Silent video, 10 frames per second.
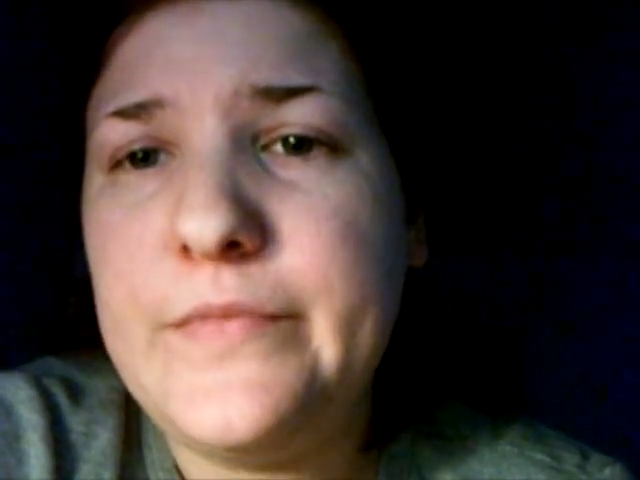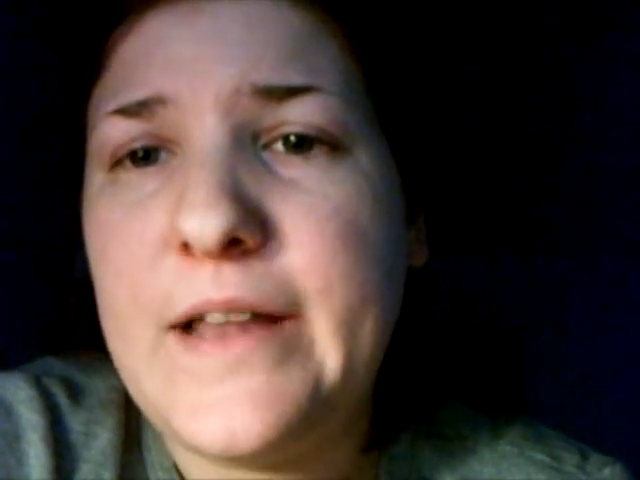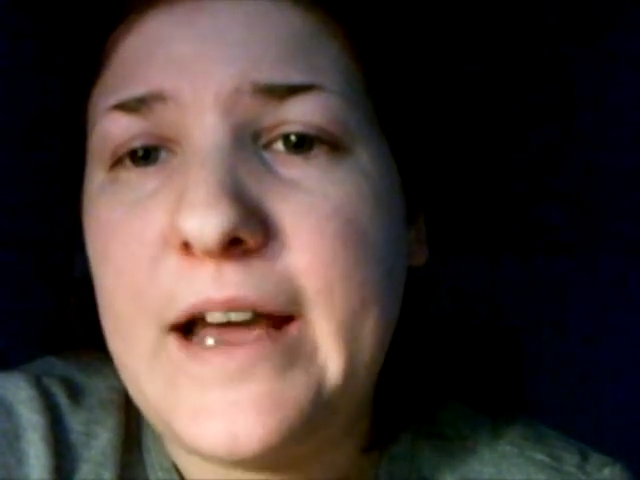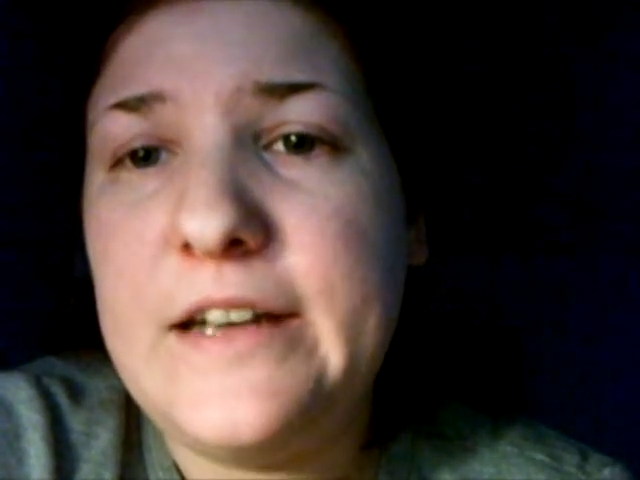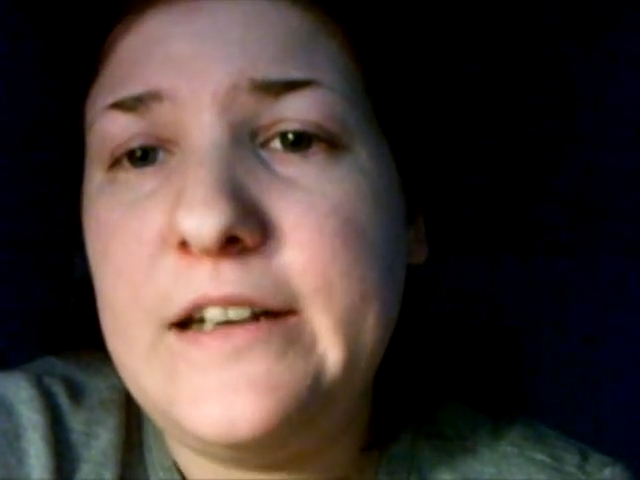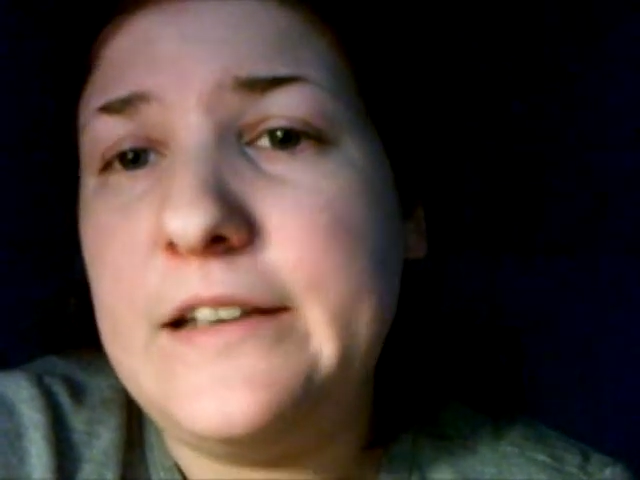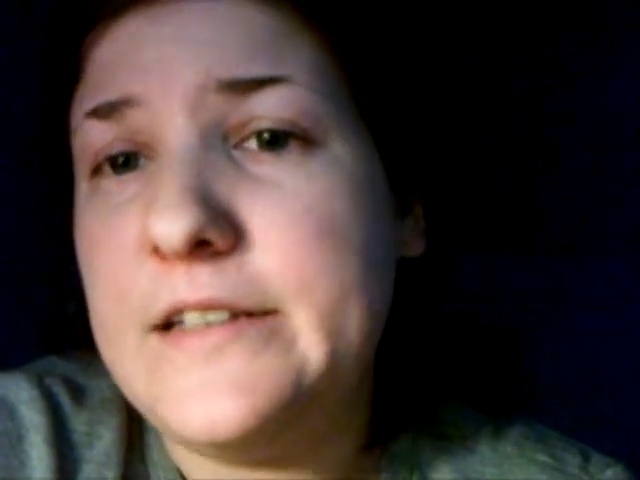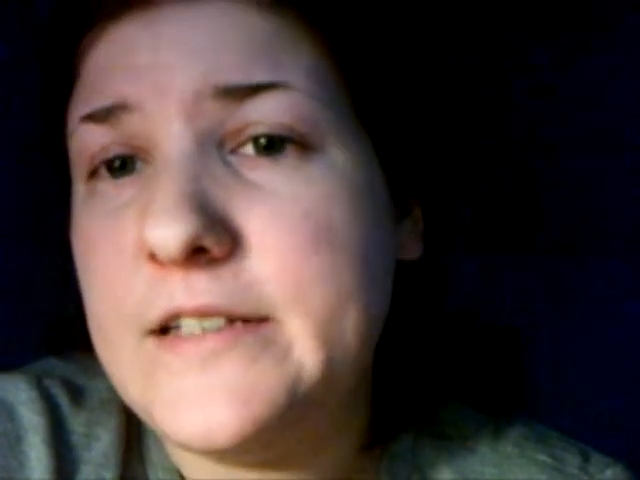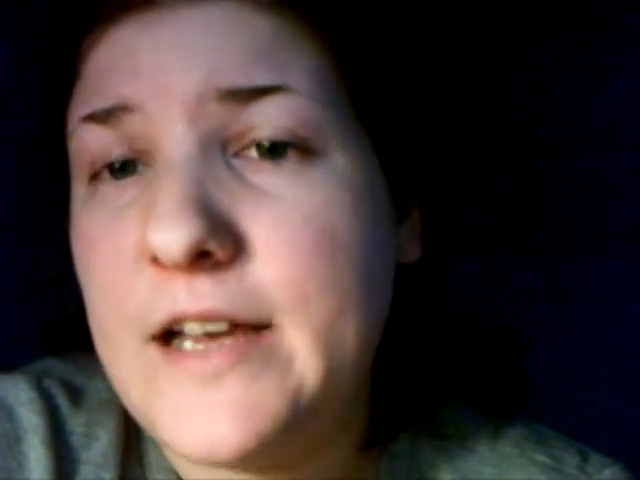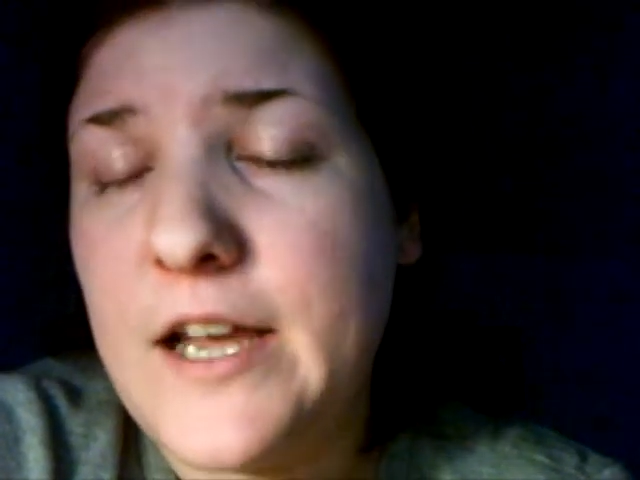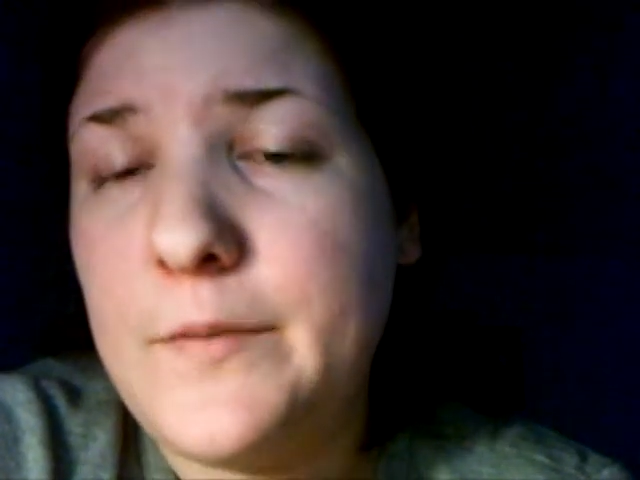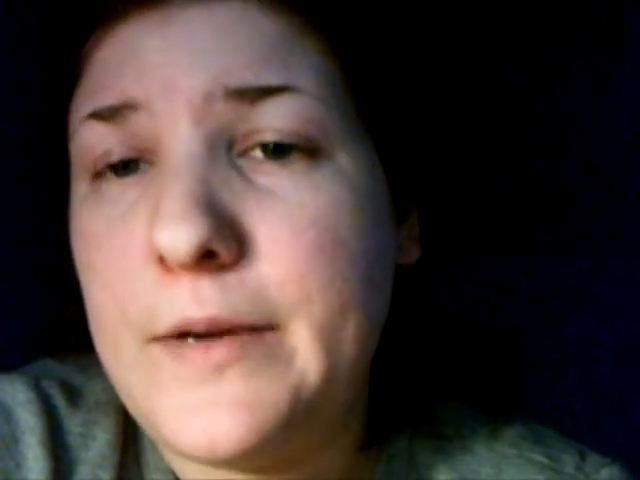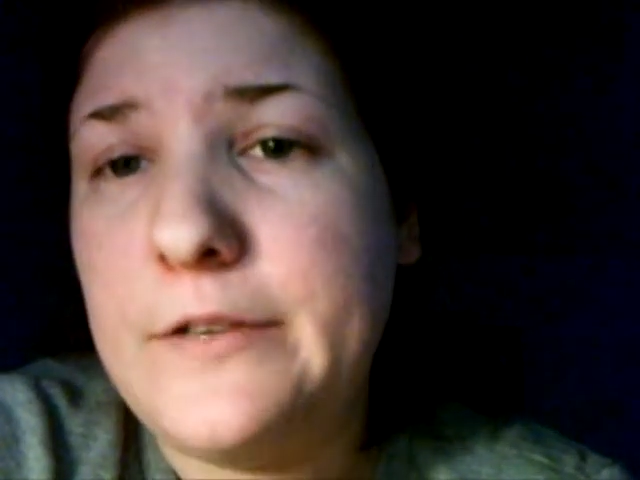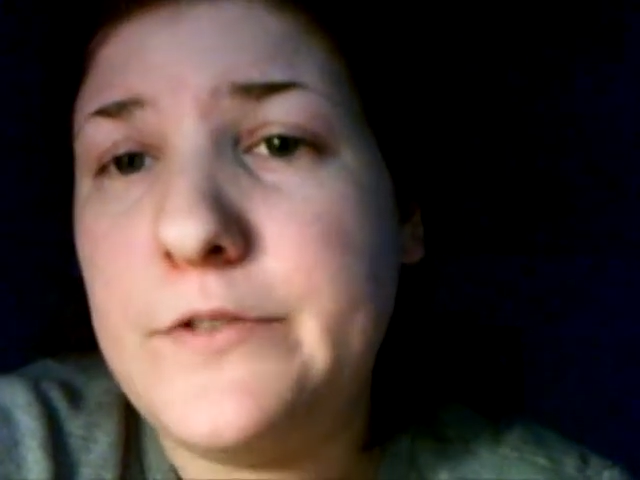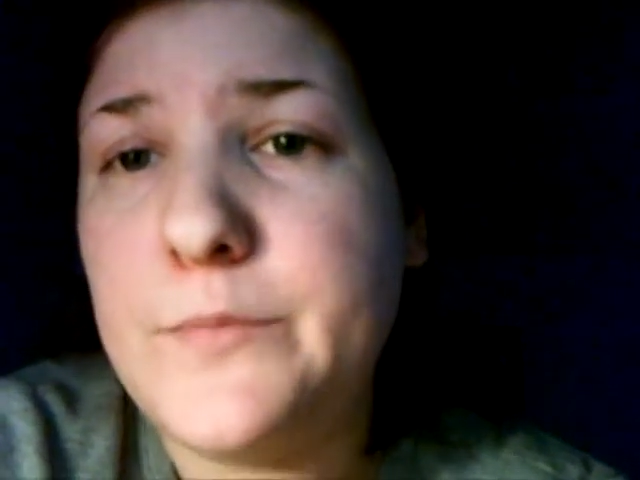that at the time
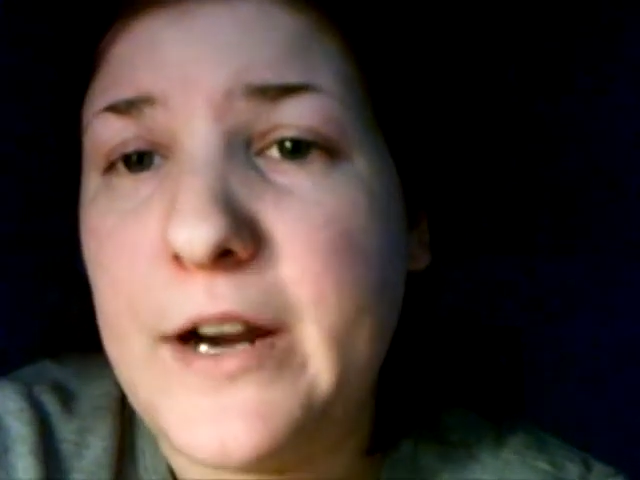I was